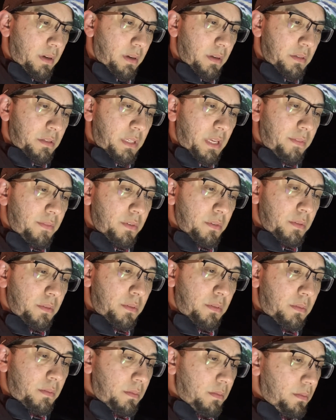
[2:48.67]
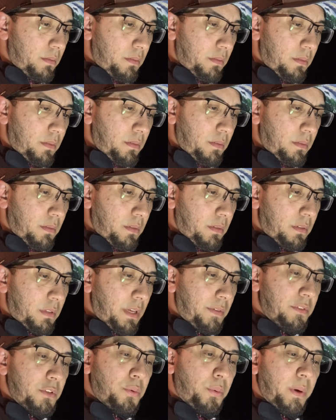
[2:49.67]

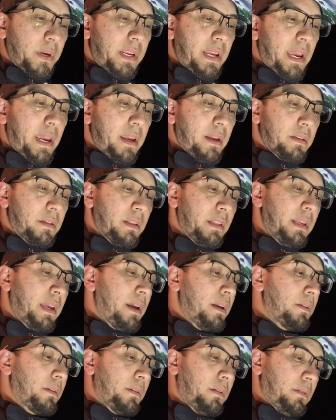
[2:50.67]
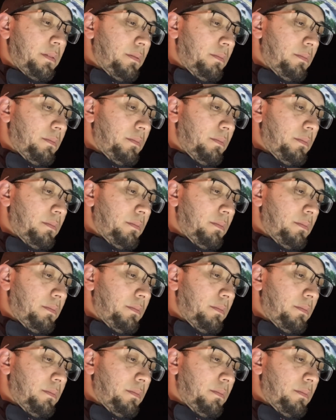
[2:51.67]
728 to the 8th,